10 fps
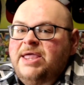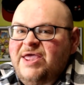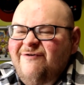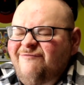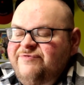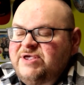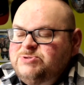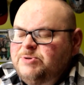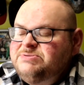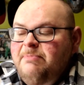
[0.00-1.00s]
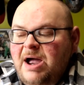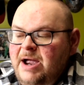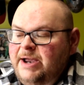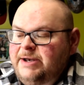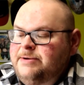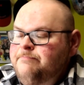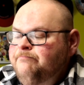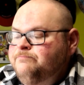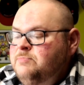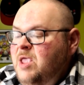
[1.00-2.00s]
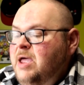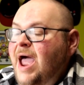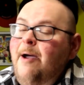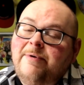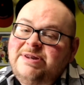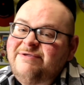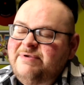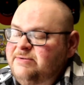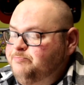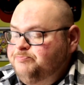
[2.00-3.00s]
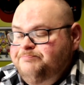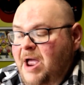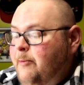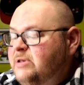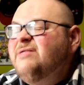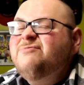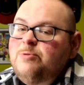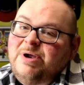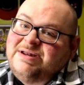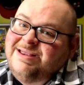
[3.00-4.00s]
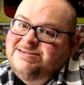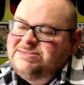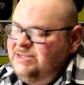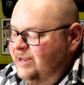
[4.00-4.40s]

if this was mine, I would leave it, I would leave it the way it is.